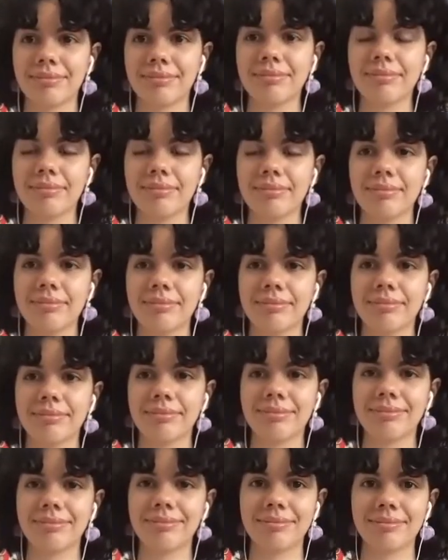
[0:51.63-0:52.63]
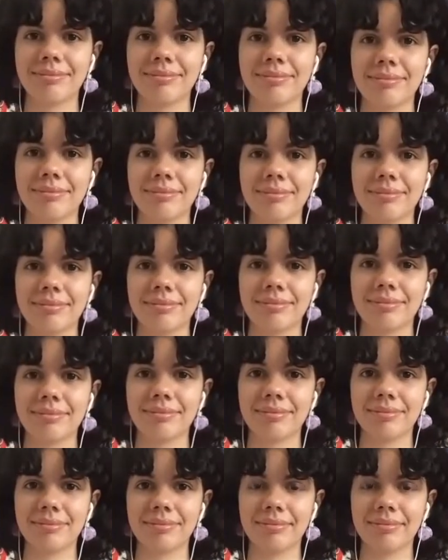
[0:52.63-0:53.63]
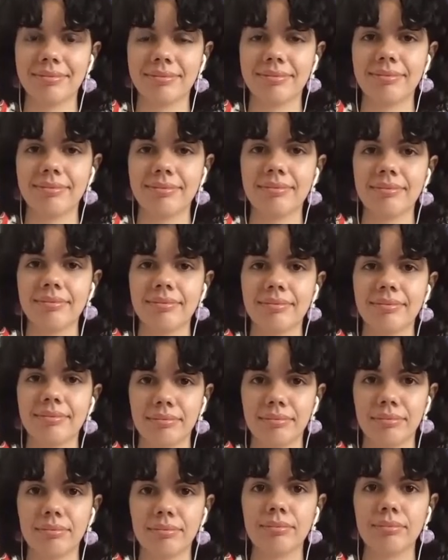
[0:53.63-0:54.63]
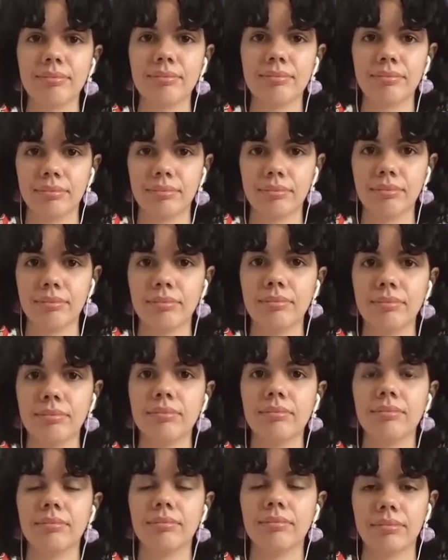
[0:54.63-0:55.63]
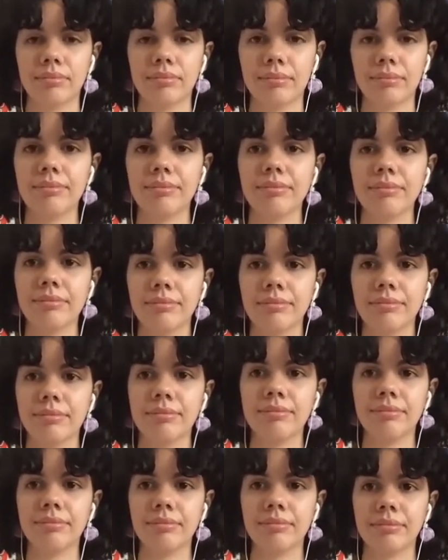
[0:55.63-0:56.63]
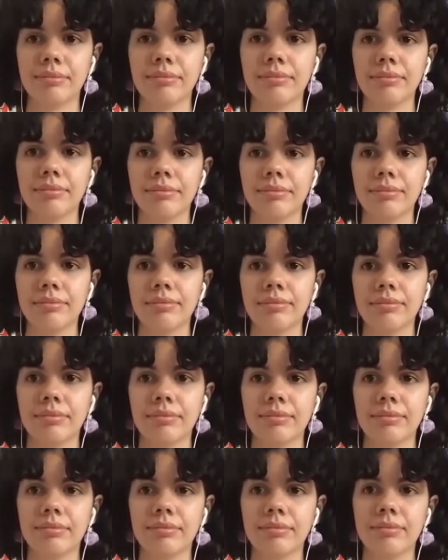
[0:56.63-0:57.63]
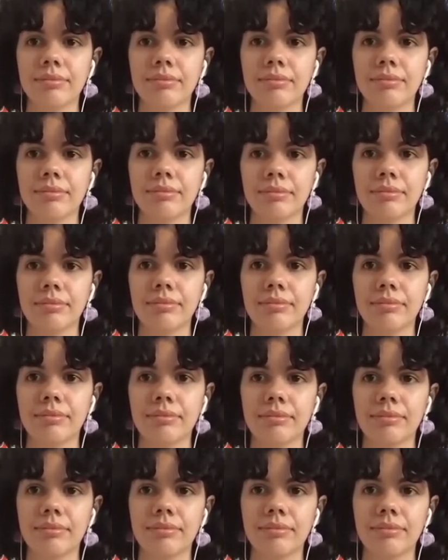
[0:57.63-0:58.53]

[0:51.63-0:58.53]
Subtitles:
No words are spoken by the person on screen.